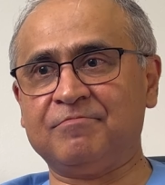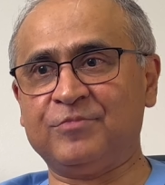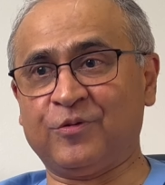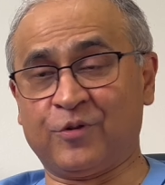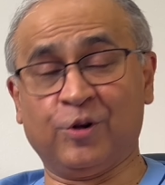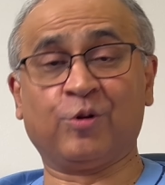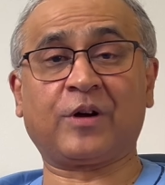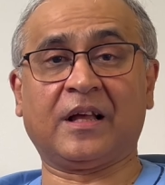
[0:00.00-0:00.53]

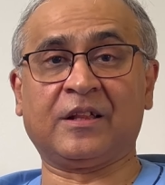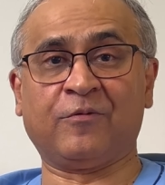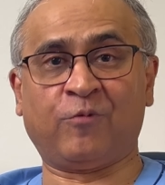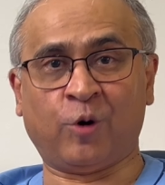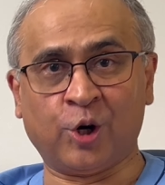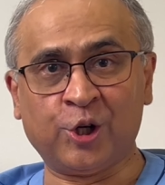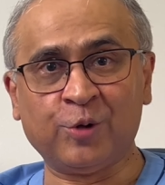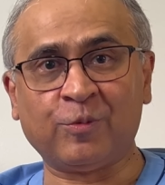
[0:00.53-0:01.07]
if you look at the
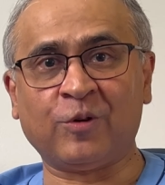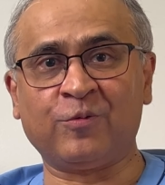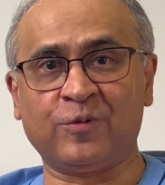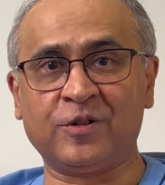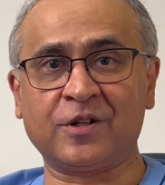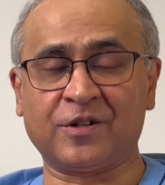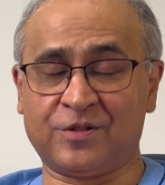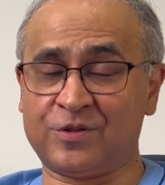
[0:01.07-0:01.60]
volume of
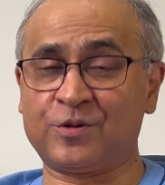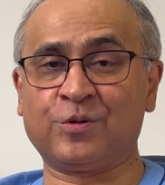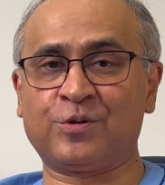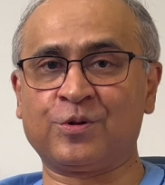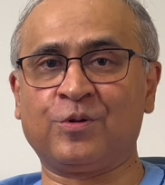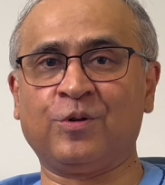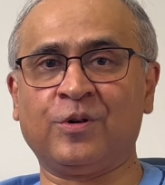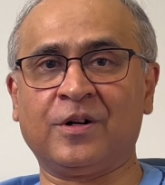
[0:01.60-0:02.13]
work, it's good
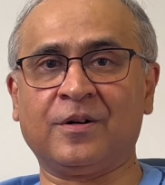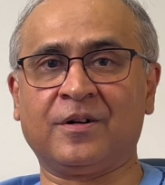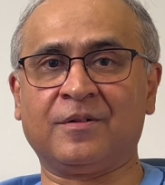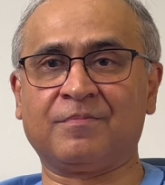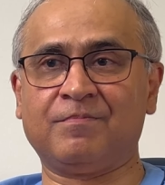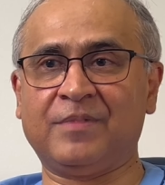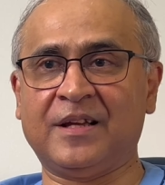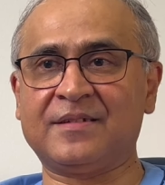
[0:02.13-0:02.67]
to go in a
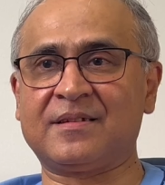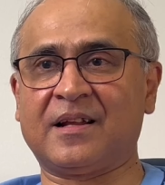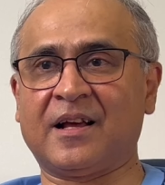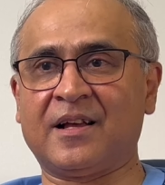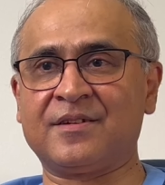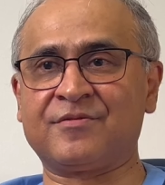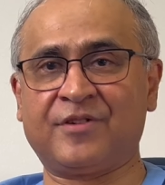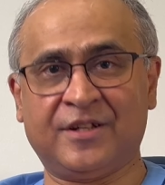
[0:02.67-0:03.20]
place that
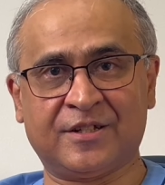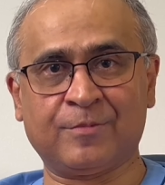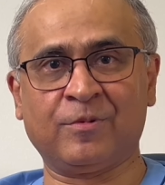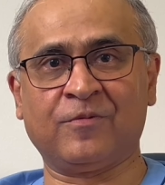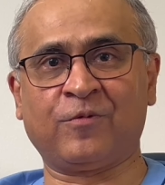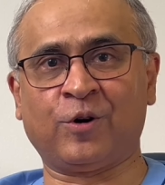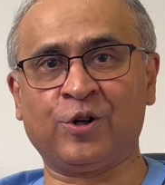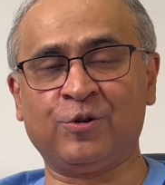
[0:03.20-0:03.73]
has
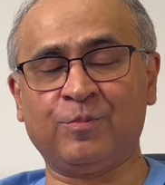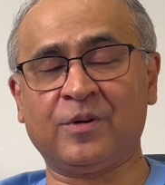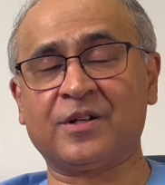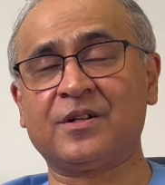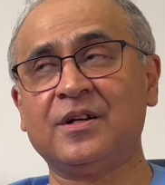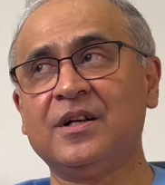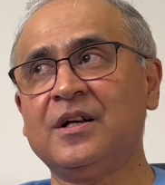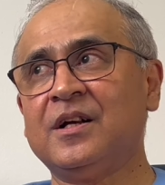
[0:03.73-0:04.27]
reasonable volume.
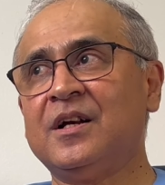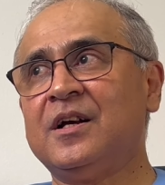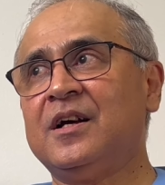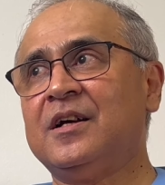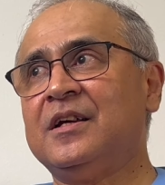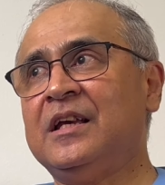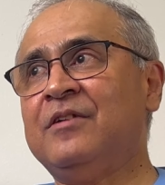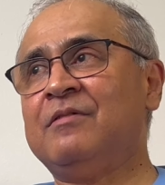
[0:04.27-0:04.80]
But
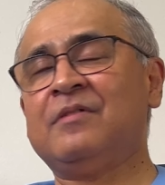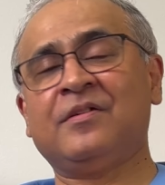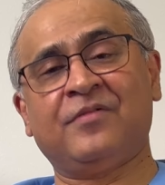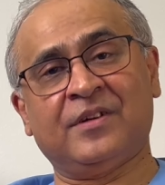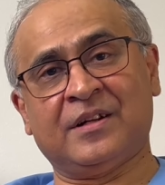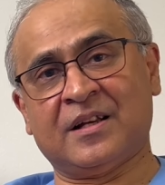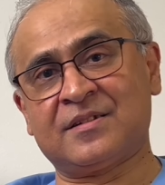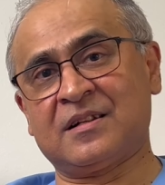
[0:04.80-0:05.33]
even if
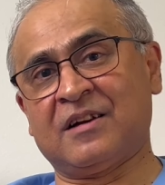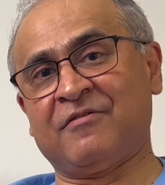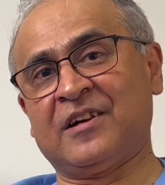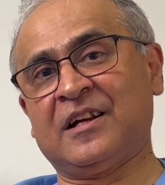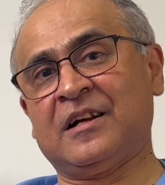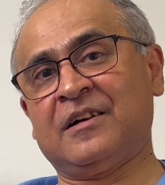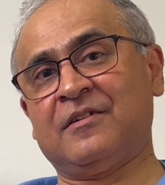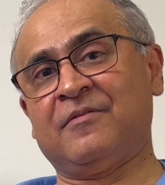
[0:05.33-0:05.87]
it doesn't have
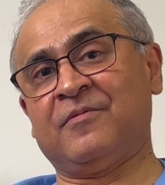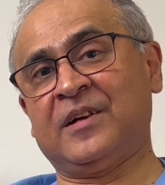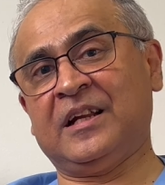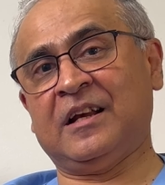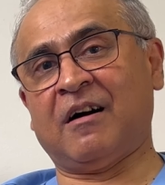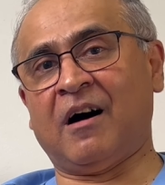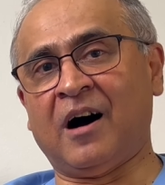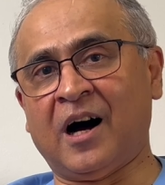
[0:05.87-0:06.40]
a
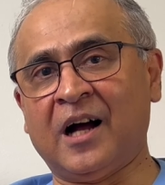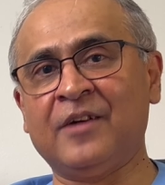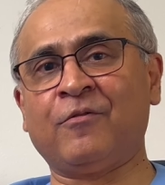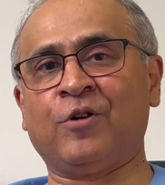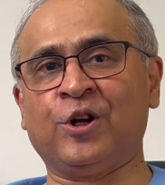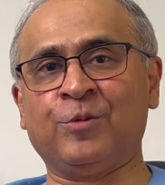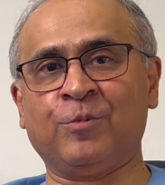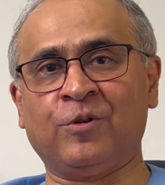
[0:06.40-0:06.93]
very high
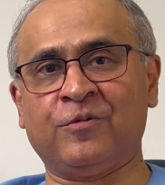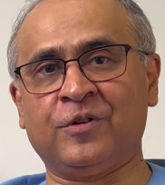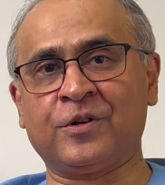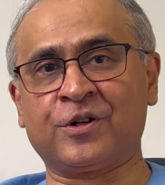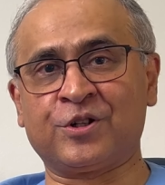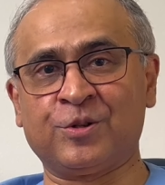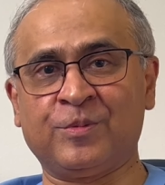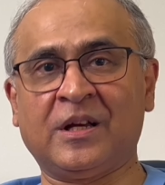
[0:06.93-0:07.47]
volume of
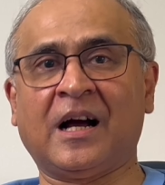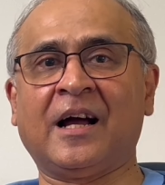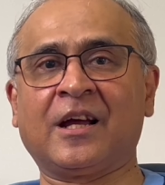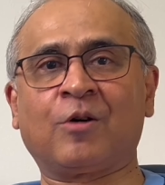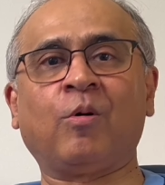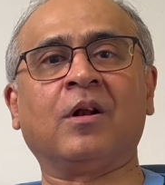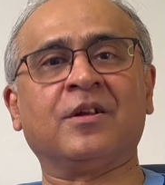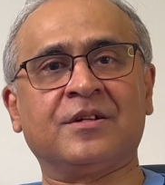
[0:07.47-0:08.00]
work, it should be high
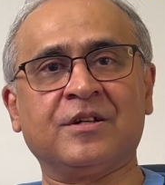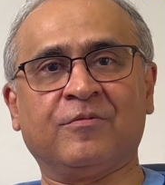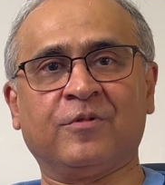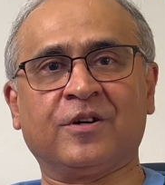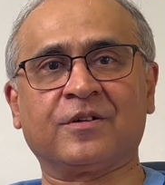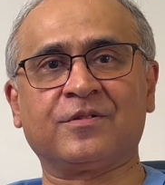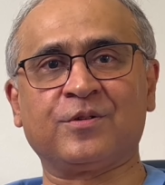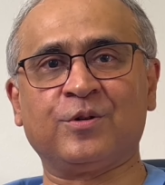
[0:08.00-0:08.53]
quality
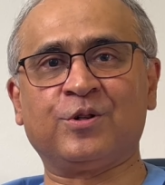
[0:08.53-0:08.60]
work. So